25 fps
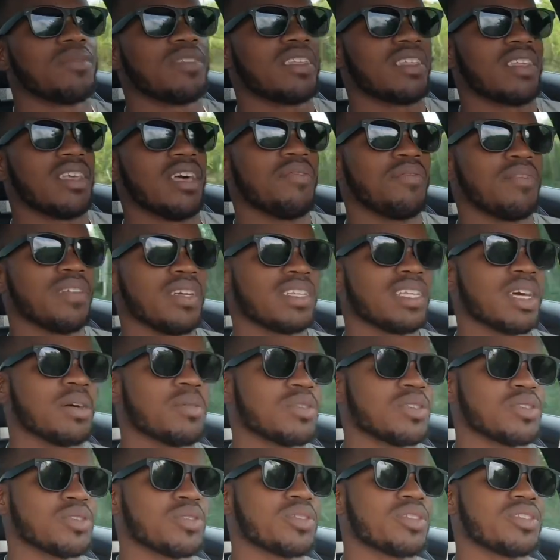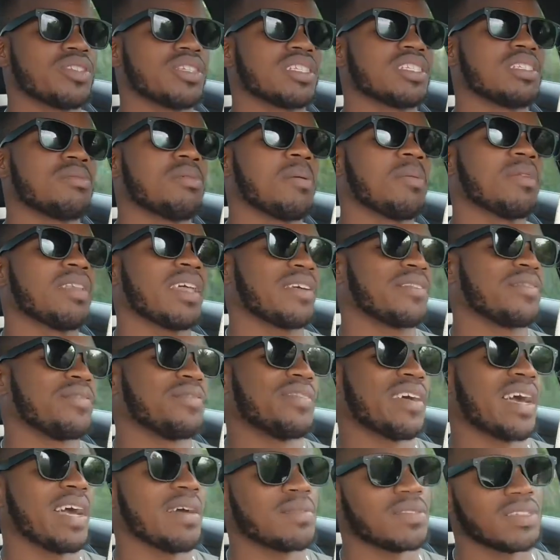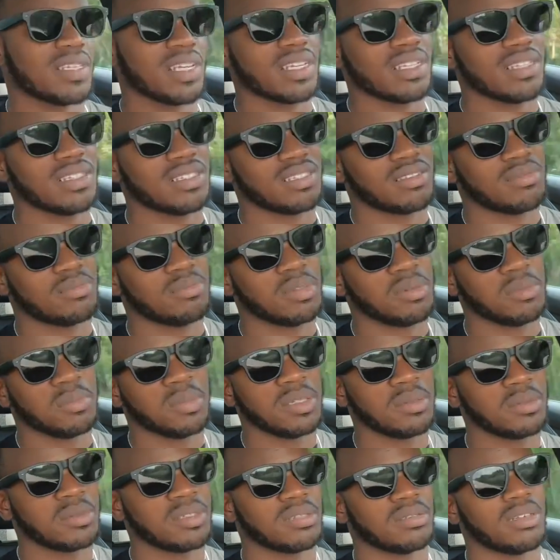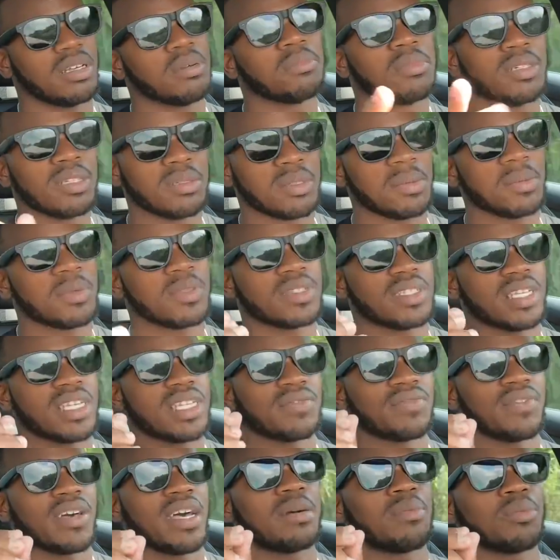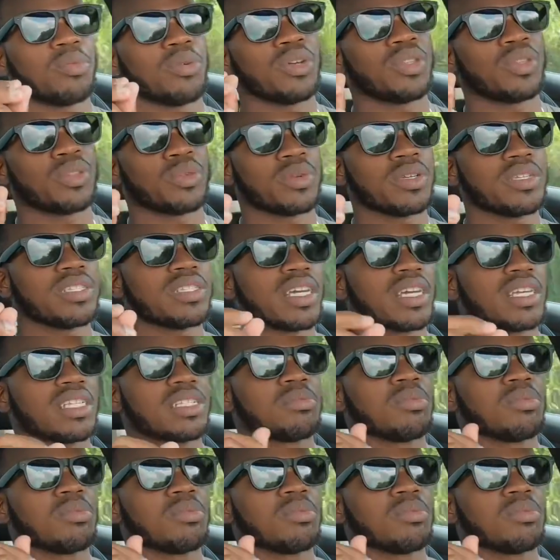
I feel like that was 0 to 60 maybe like 5 seconds, but BMW says 5.3 seconds.